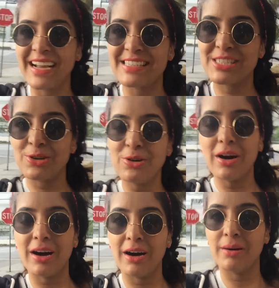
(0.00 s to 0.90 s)
guys, so
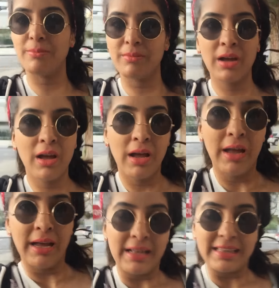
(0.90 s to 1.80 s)

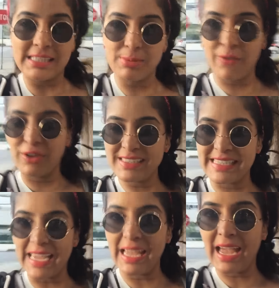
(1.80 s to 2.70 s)
this is my first
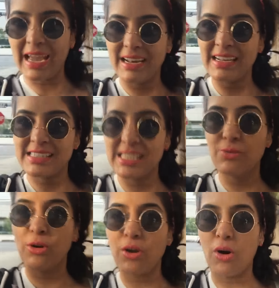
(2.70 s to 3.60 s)
day and let's see
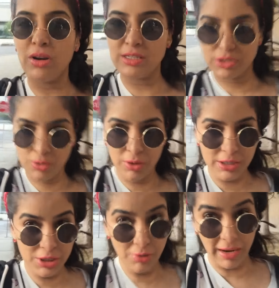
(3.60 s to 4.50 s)
what all is going to